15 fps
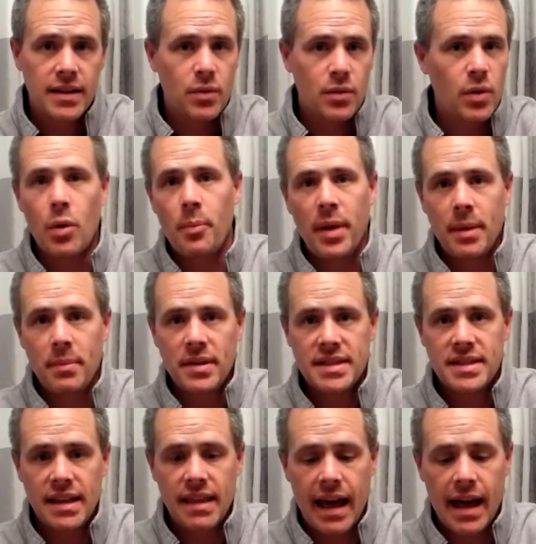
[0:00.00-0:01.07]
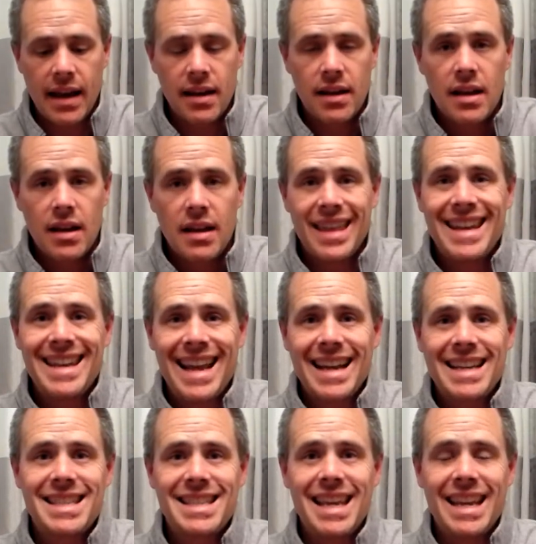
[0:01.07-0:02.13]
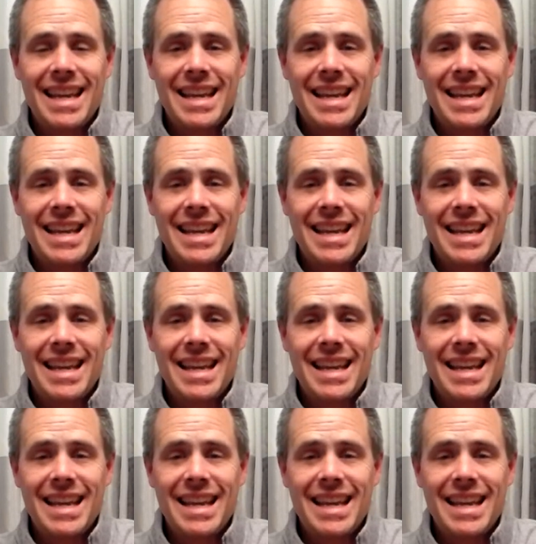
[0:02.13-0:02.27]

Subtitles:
We won't be able to see that. The next thing